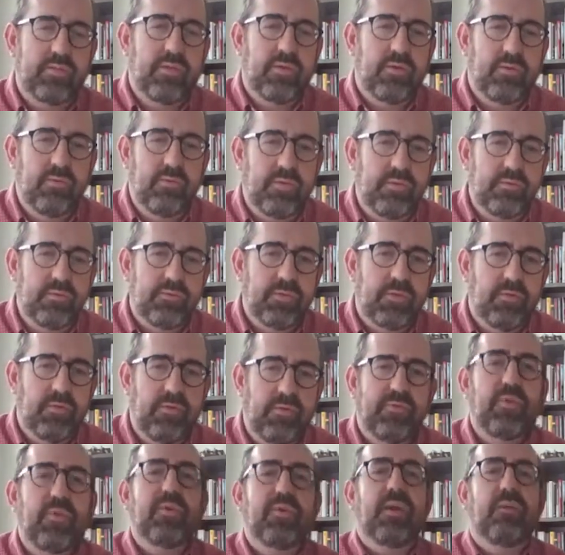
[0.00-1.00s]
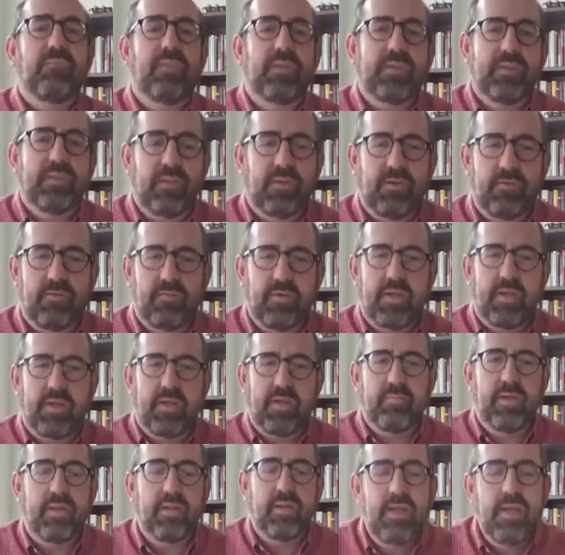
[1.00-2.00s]
So there's no there's no conflict at all.
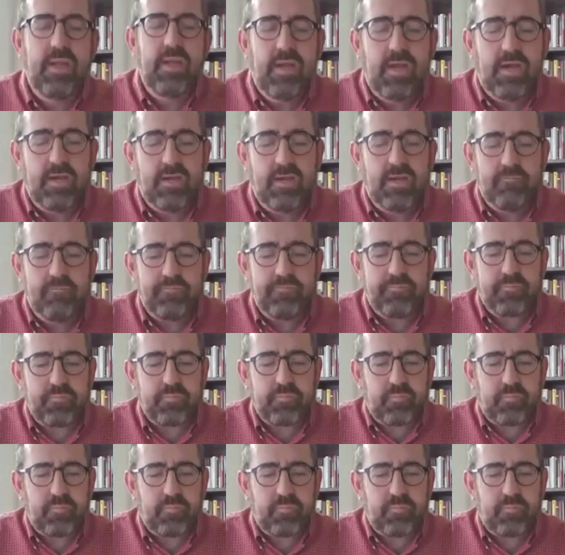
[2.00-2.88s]
Forget about it. Um,